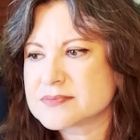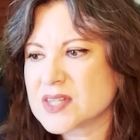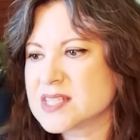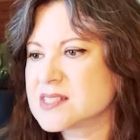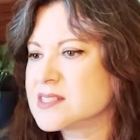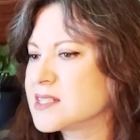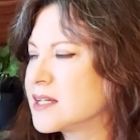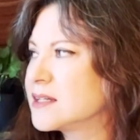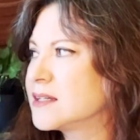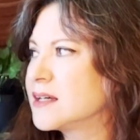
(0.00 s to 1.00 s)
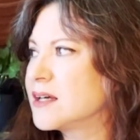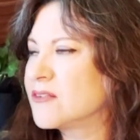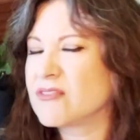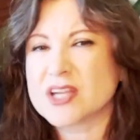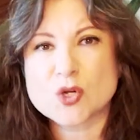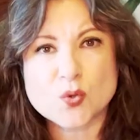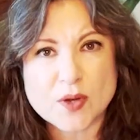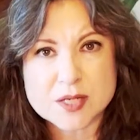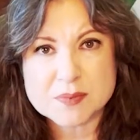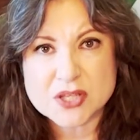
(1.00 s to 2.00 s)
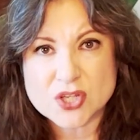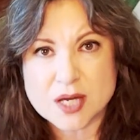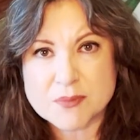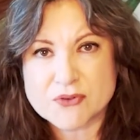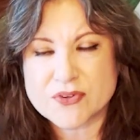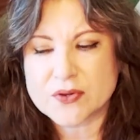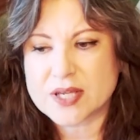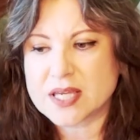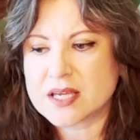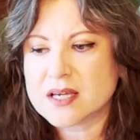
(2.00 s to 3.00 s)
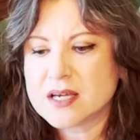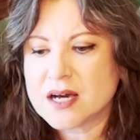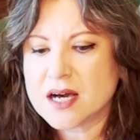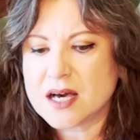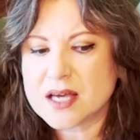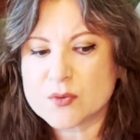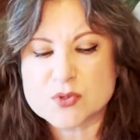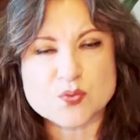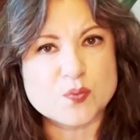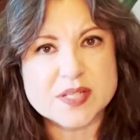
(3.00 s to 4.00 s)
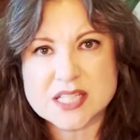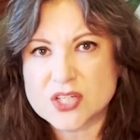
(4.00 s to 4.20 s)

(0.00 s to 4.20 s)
This is incredibly thought-provoking. It was really